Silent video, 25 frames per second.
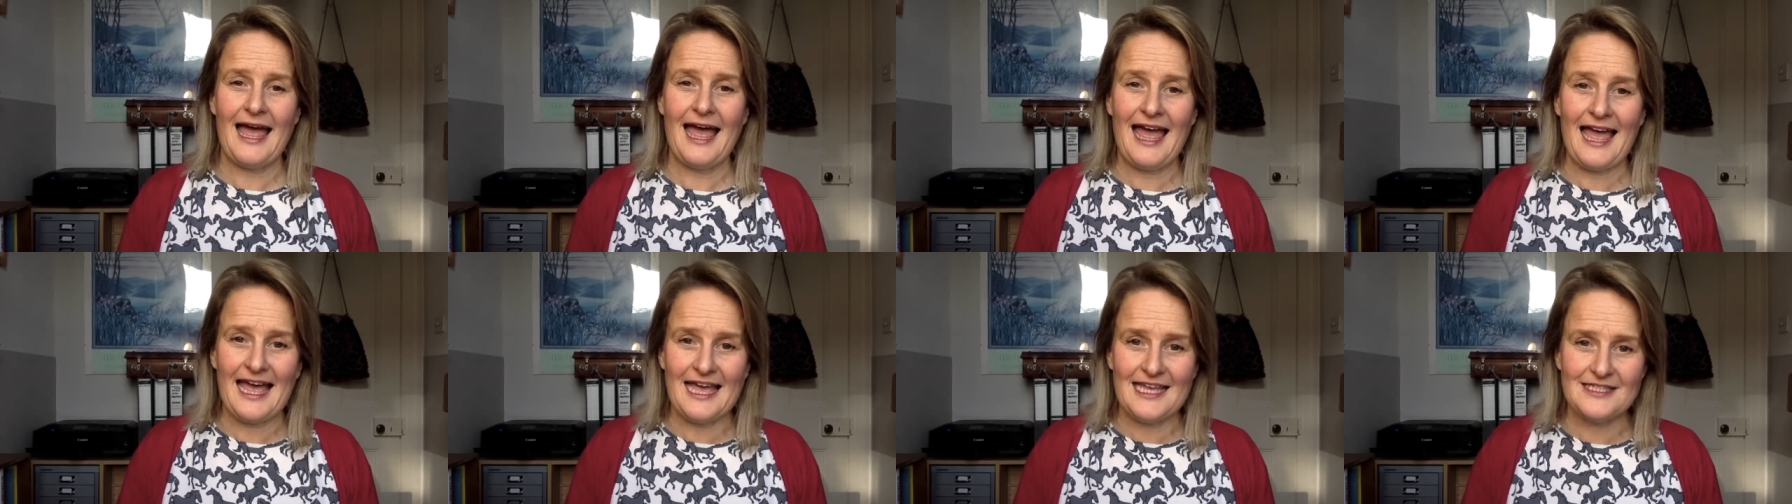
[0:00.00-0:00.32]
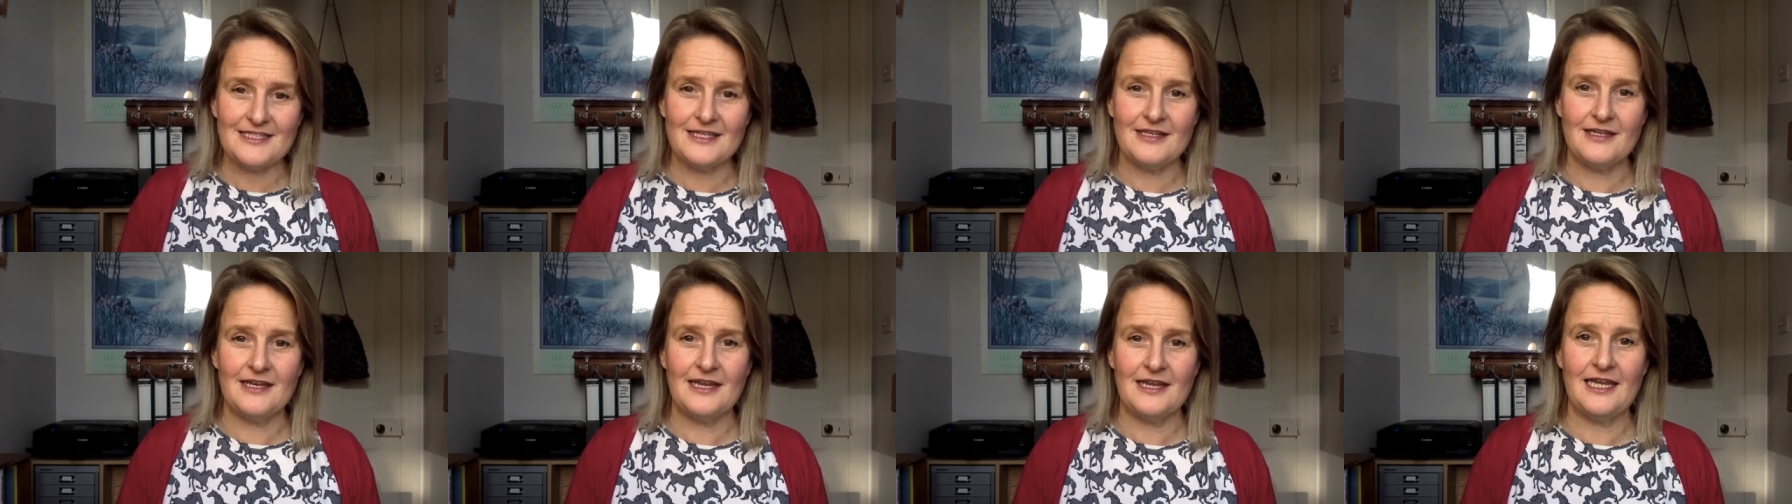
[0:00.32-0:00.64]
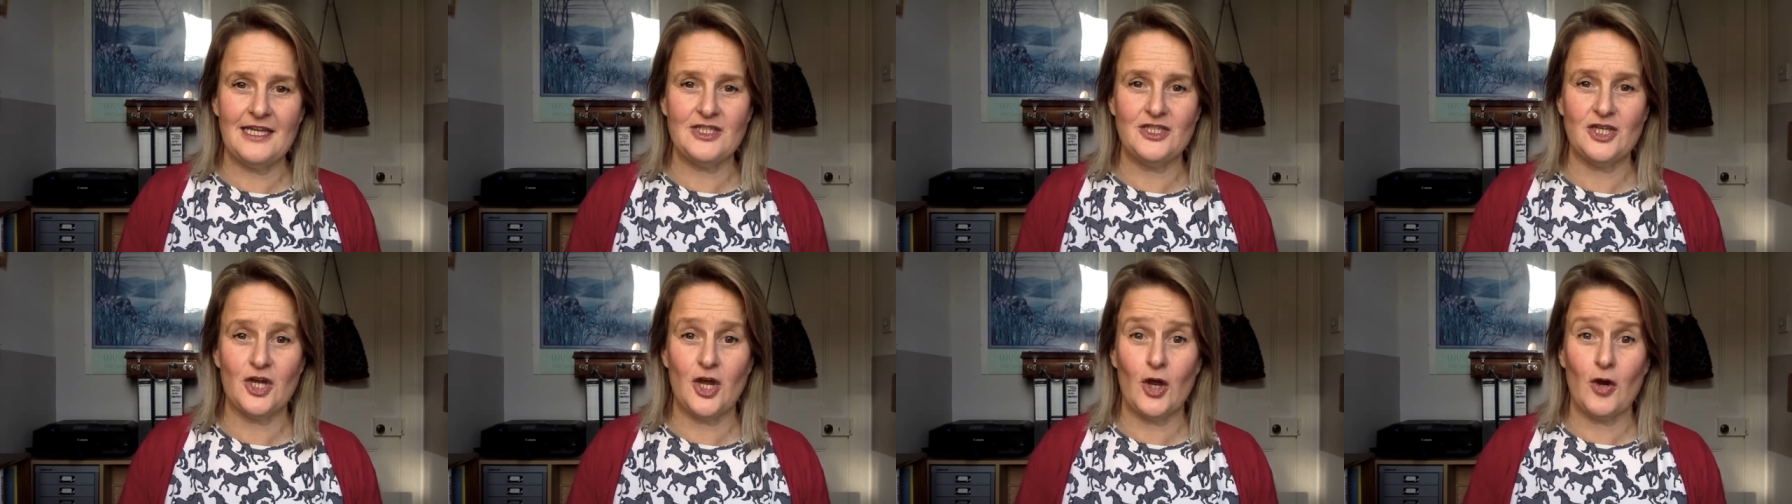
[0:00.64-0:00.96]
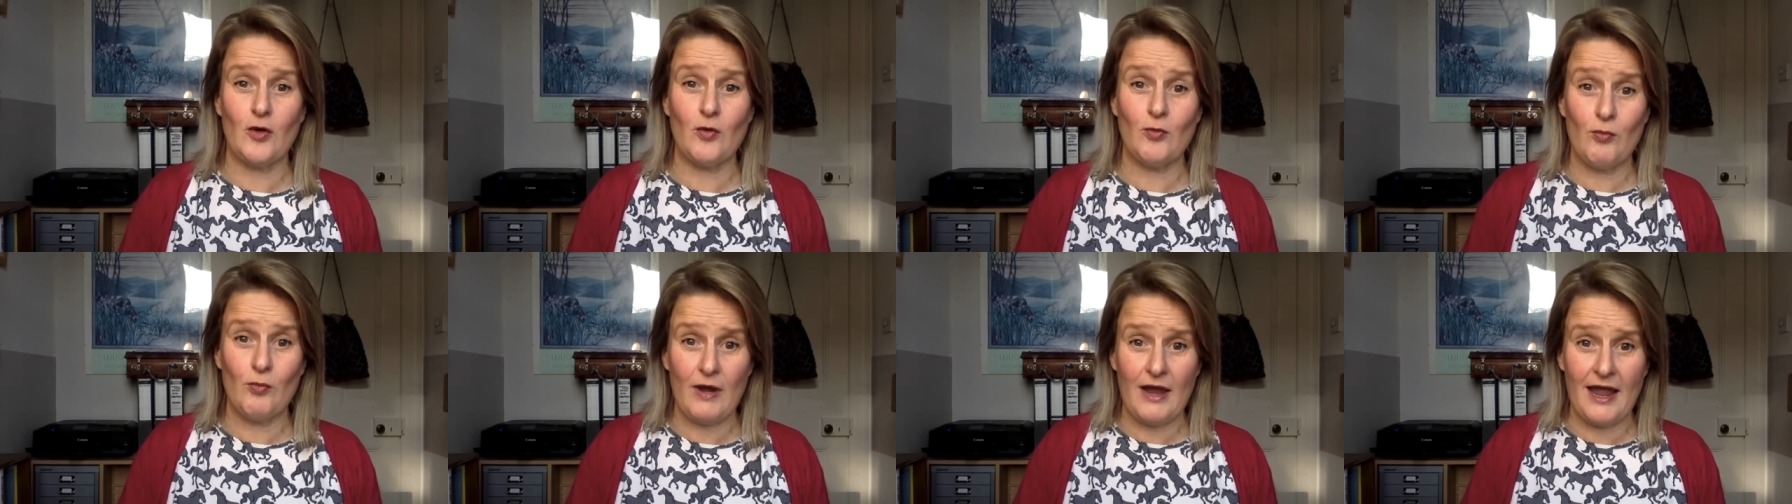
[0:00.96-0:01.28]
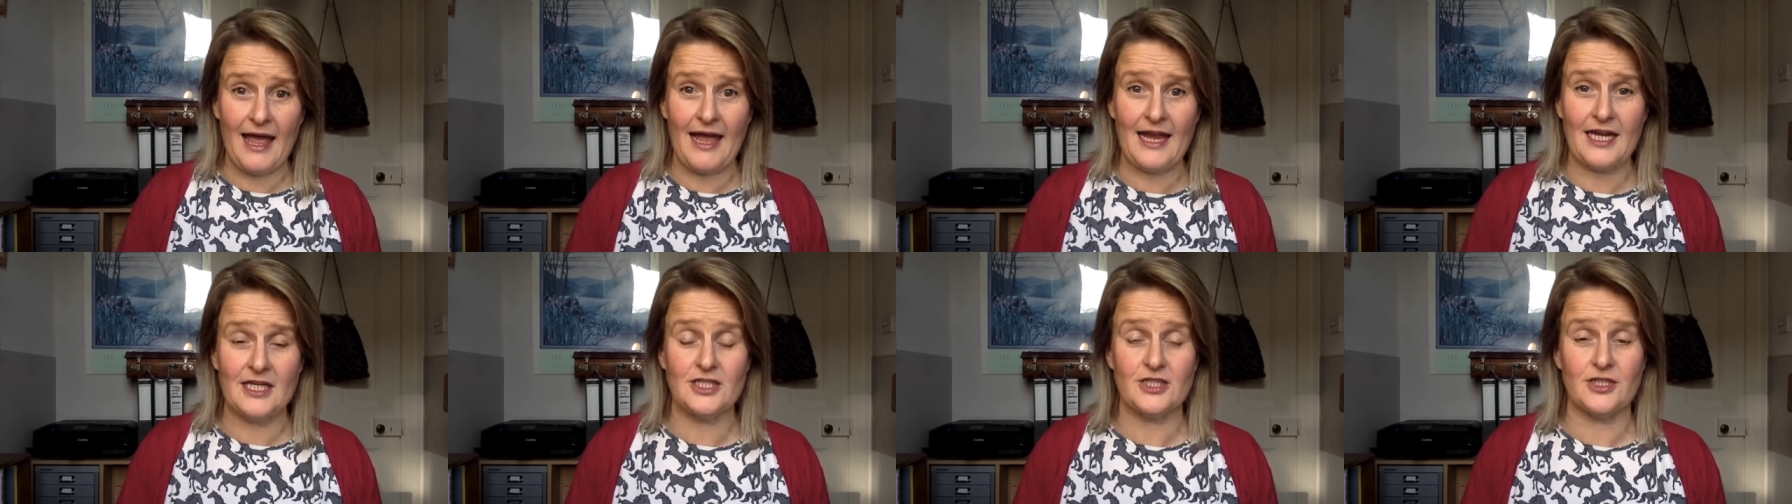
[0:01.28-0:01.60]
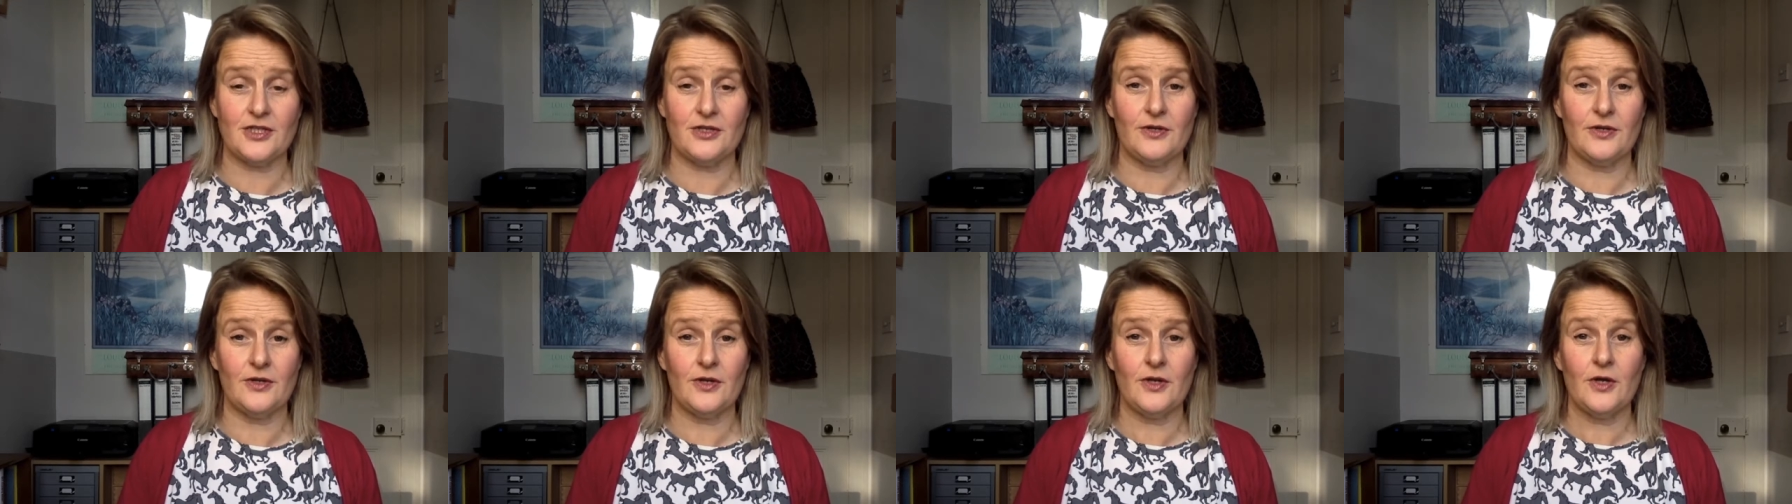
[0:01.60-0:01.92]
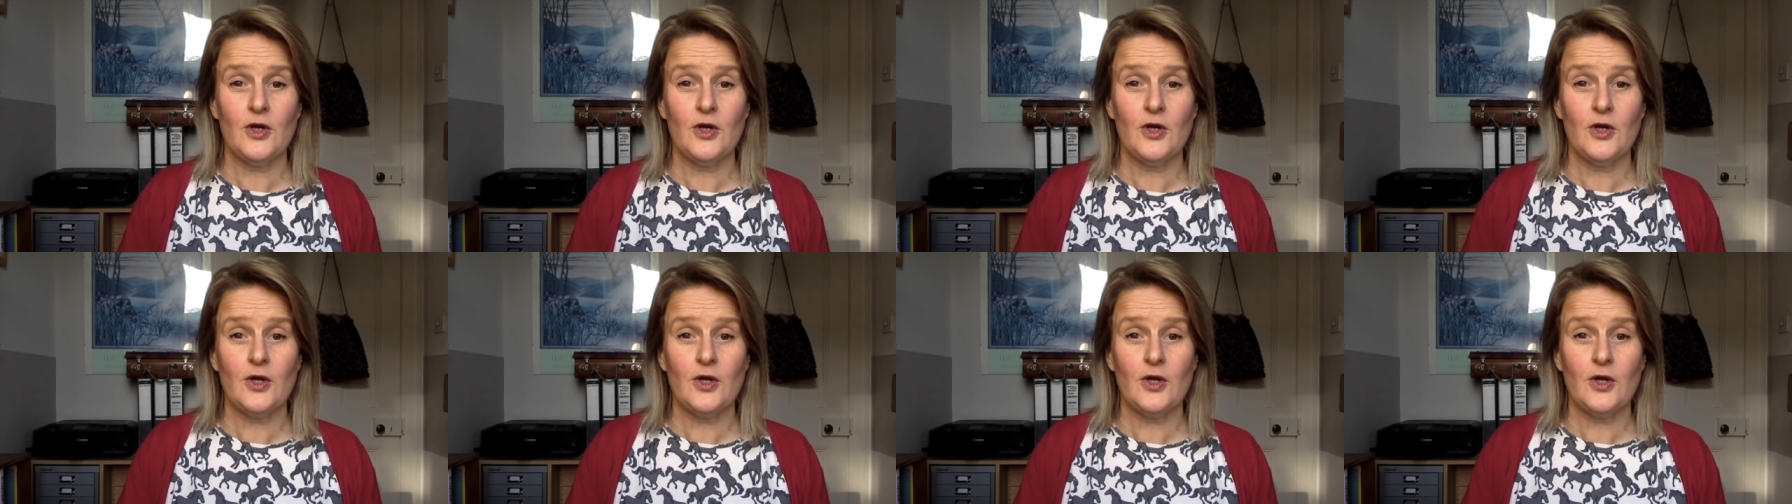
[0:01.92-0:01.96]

as a knee-jerk reaction.